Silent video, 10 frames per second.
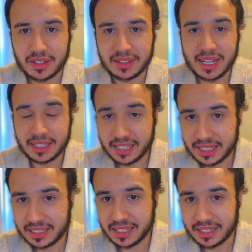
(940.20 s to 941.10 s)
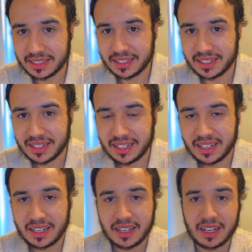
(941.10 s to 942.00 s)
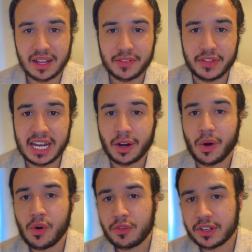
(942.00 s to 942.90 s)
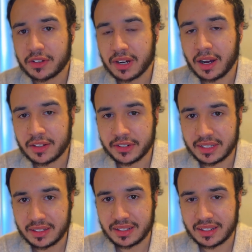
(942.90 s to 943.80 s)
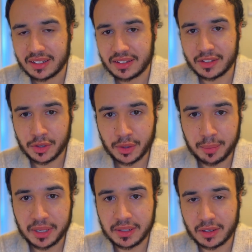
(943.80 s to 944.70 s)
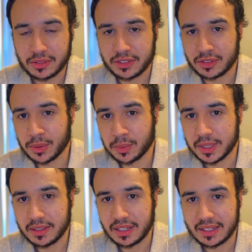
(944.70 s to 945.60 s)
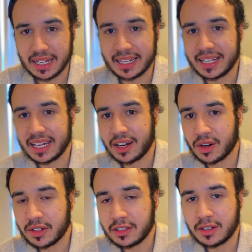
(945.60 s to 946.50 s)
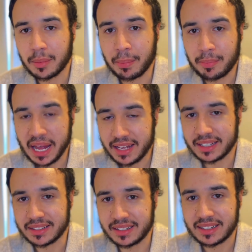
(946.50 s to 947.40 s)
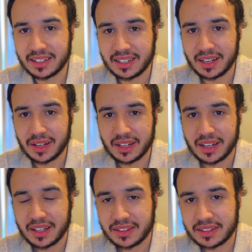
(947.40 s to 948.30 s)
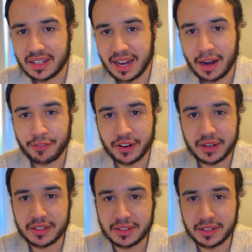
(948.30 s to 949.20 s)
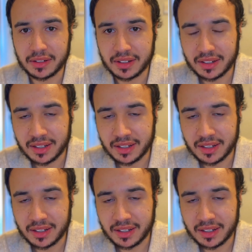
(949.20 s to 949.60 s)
that they take. They are overcharging the European consumer, and they are underpaying the African